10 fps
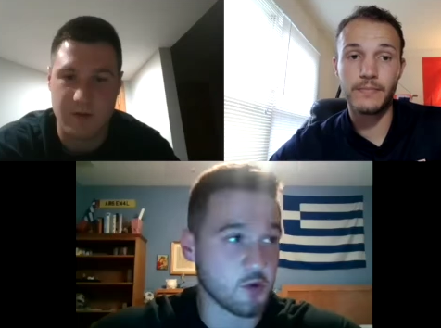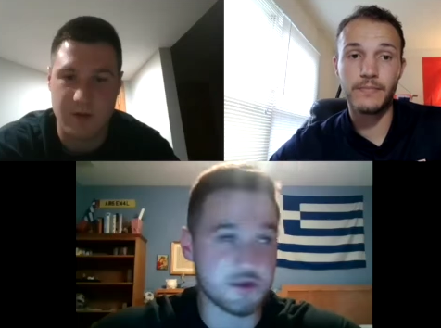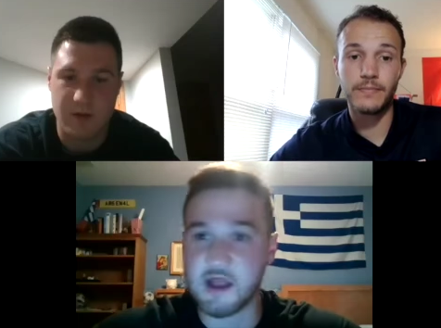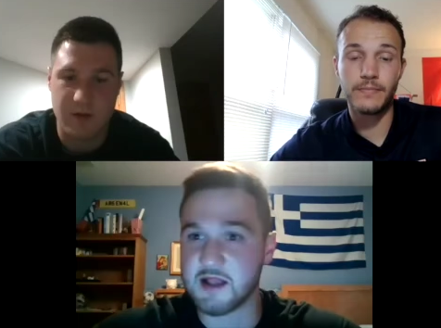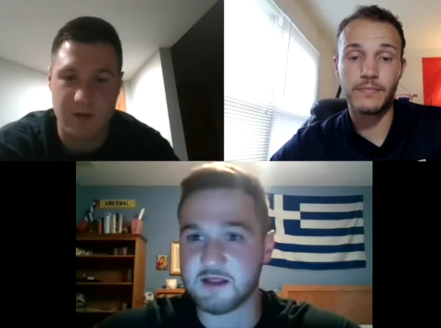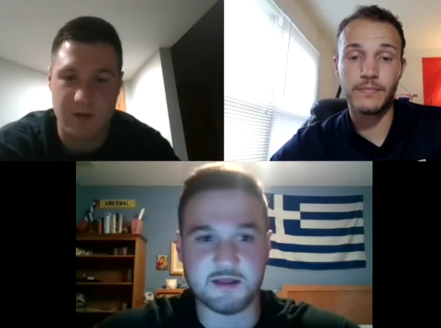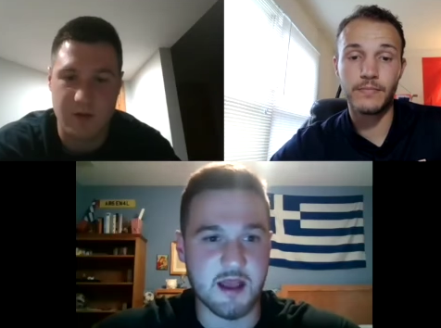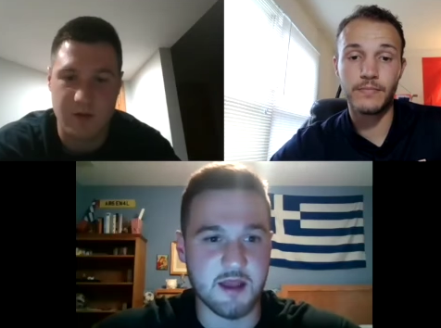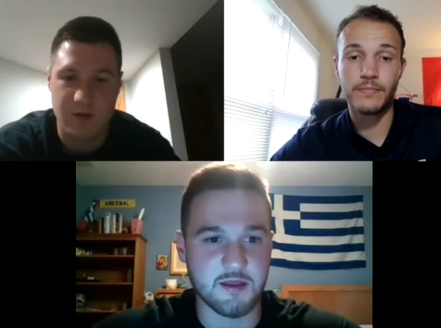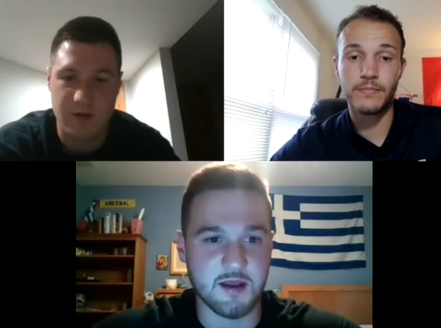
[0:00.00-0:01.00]
Speaker 1: side to
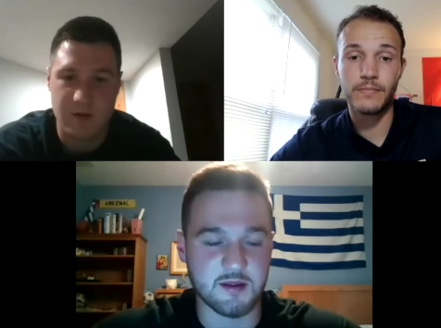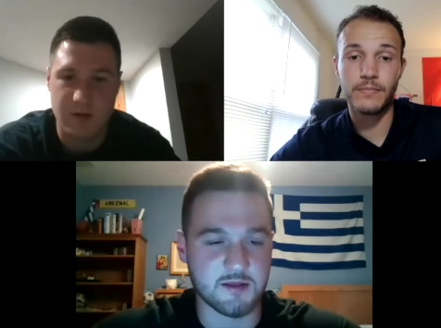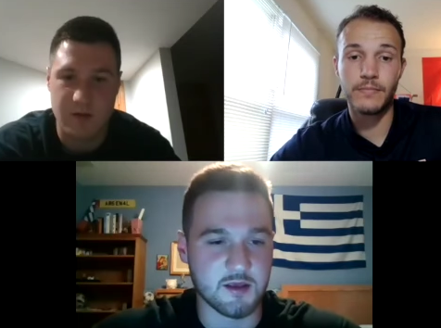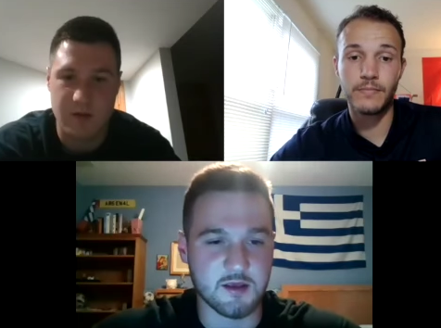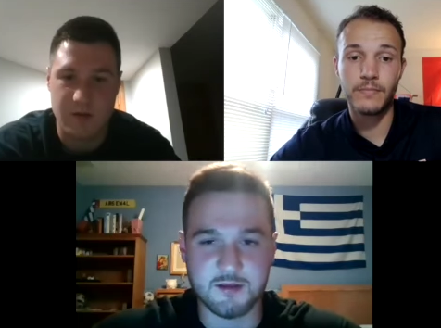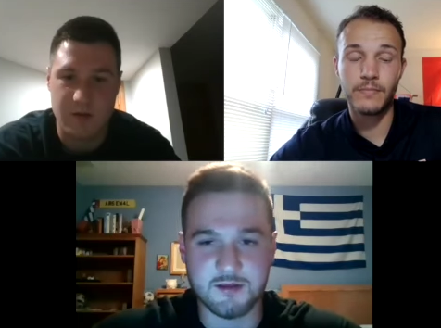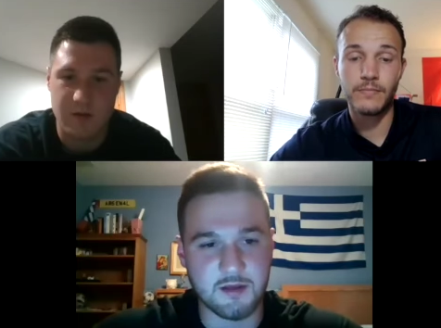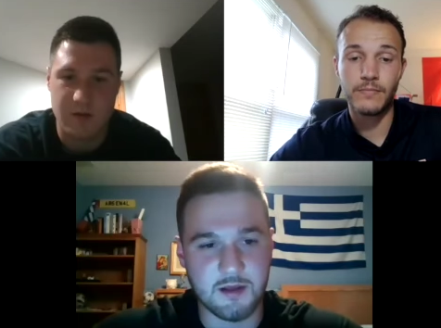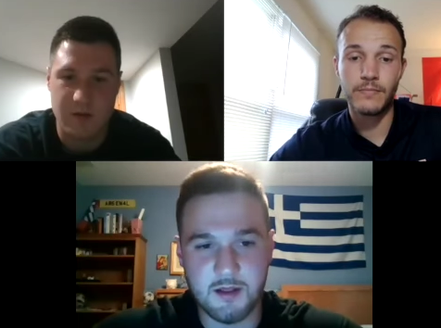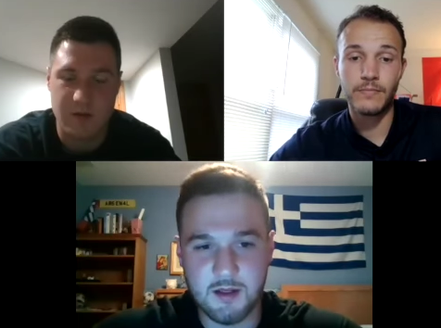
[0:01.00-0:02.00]
side than anything. Cause
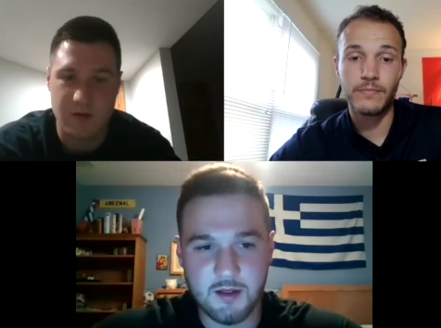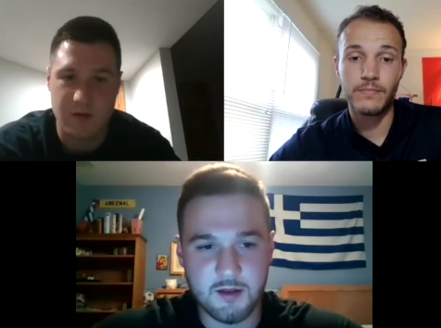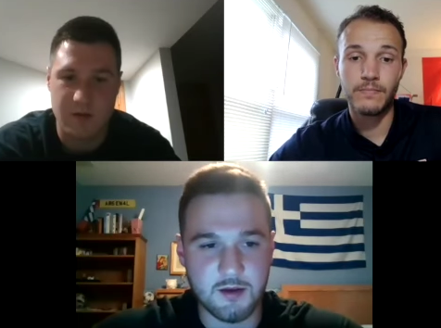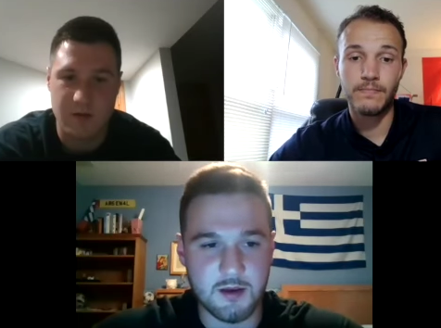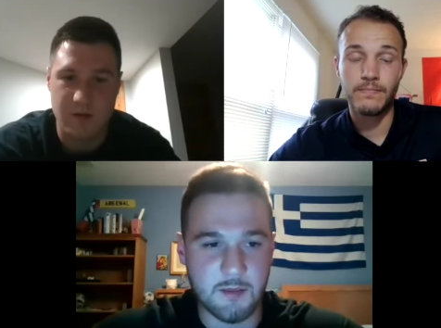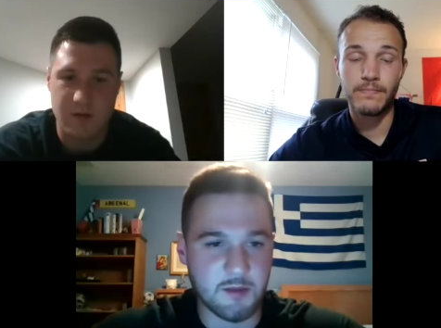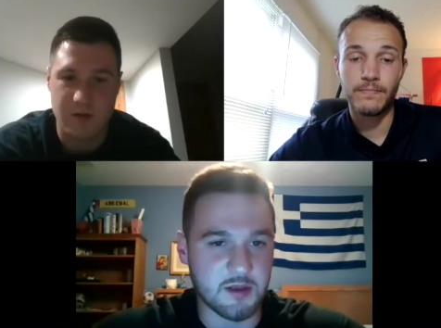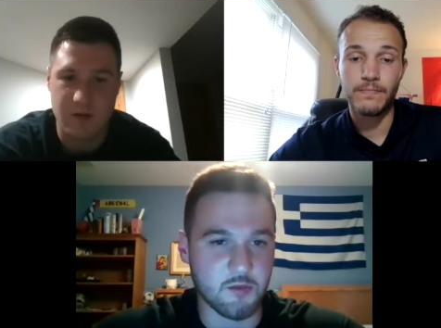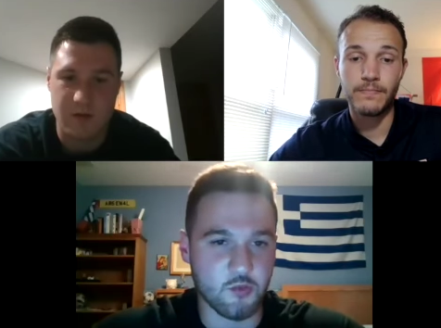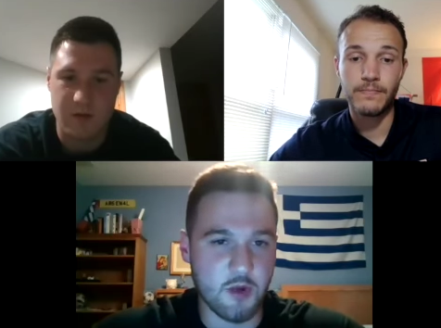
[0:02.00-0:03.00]
I
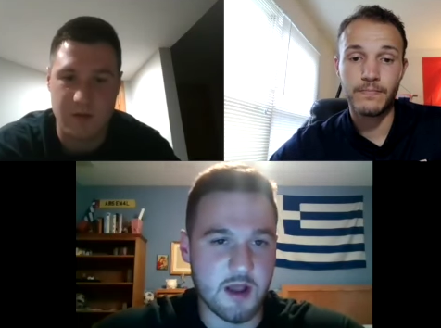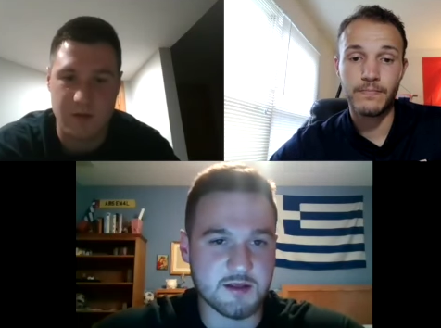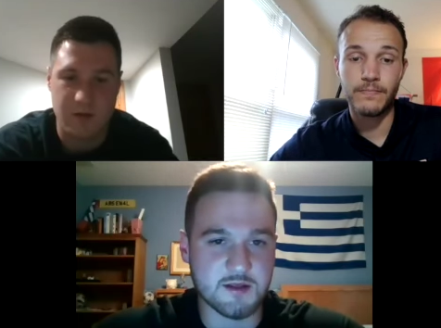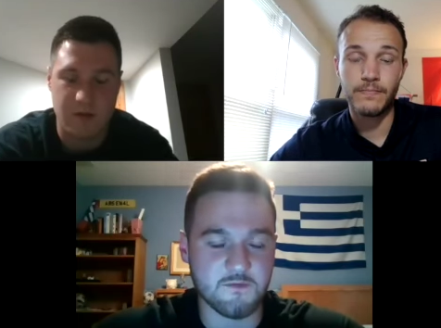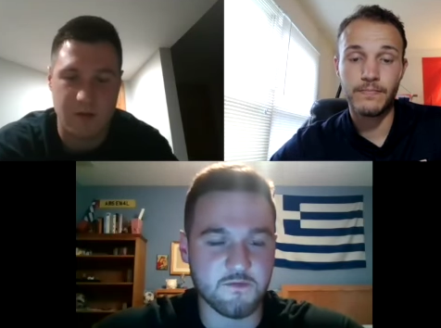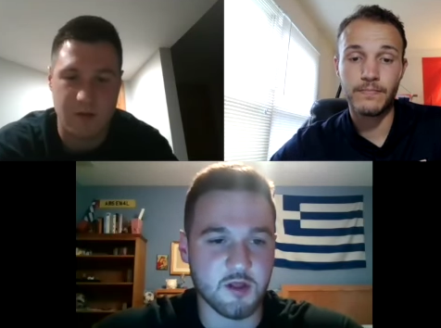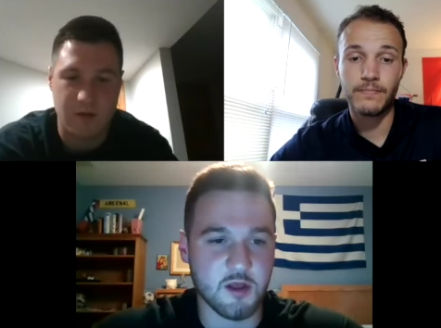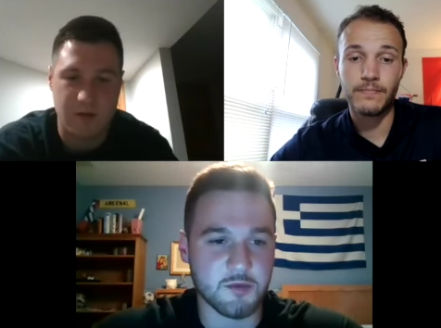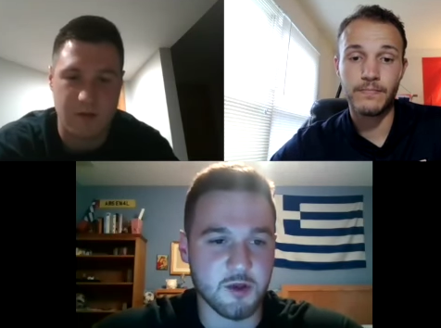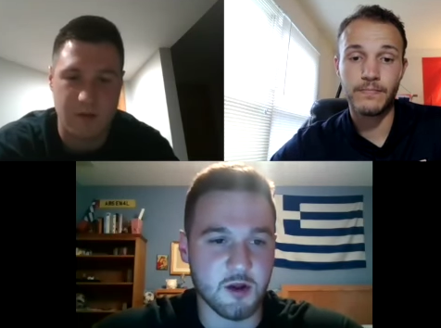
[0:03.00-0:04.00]
mean, Rice and
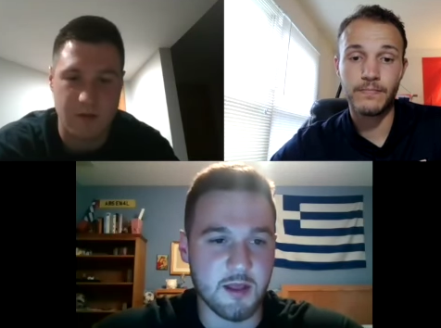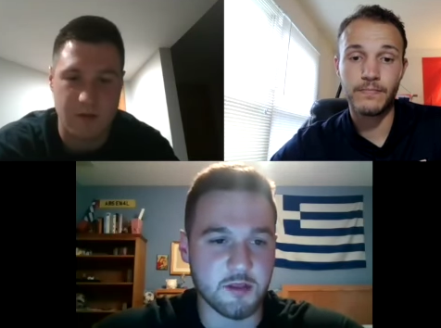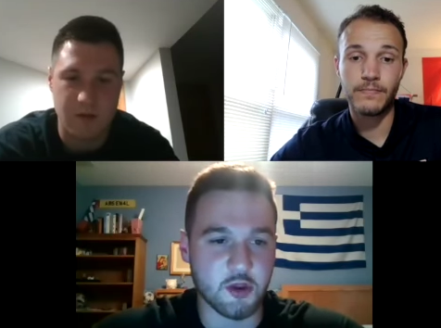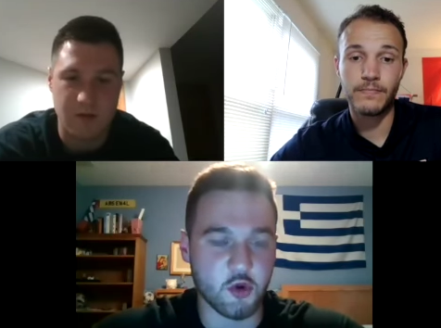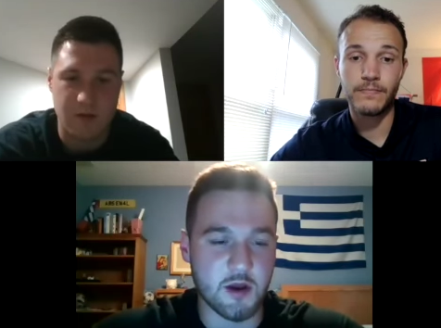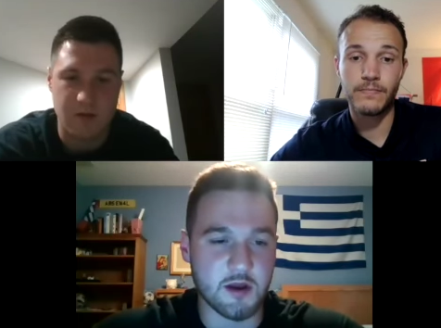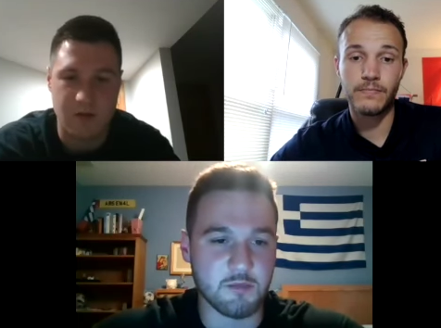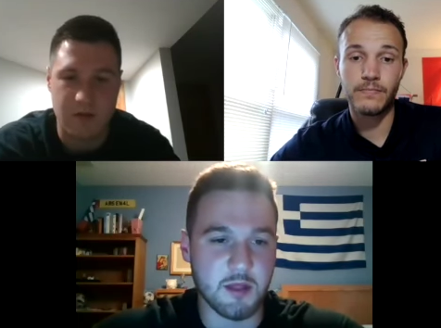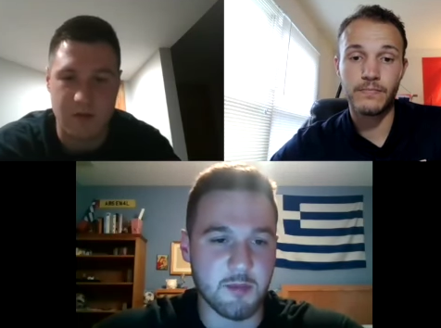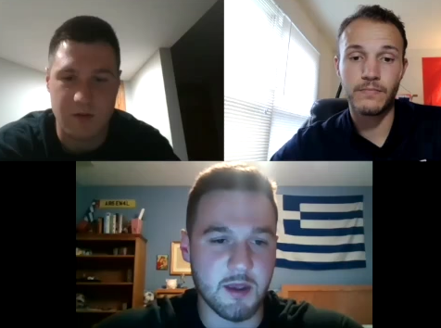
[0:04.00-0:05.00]
Phillips aren't like the creative
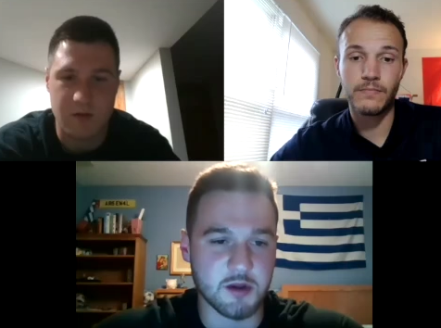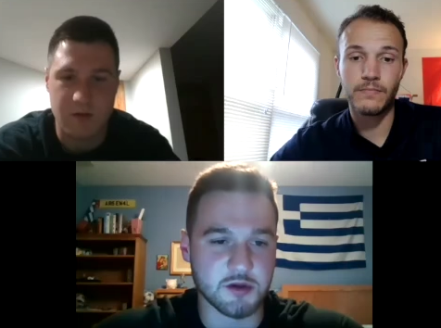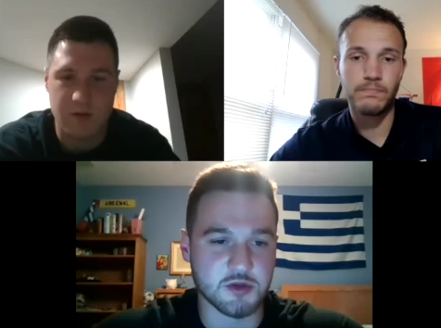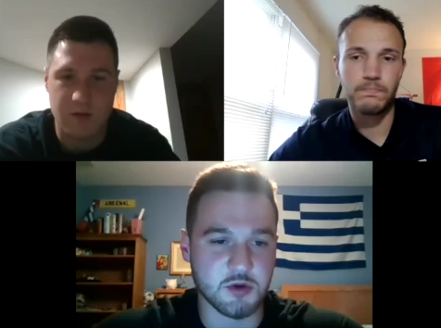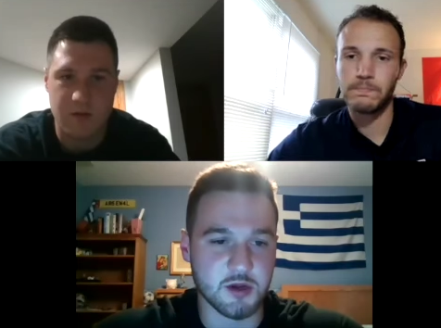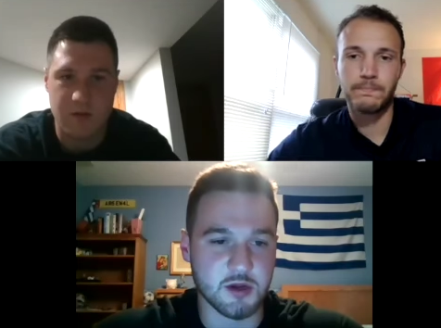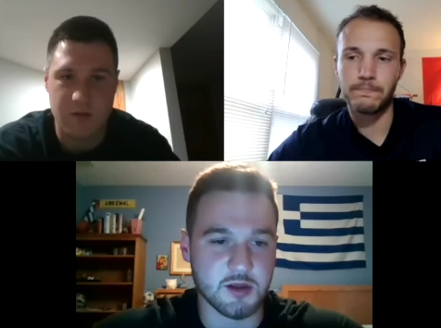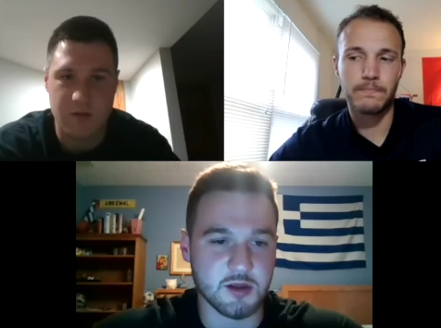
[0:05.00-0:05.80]
playmakers who are gonna,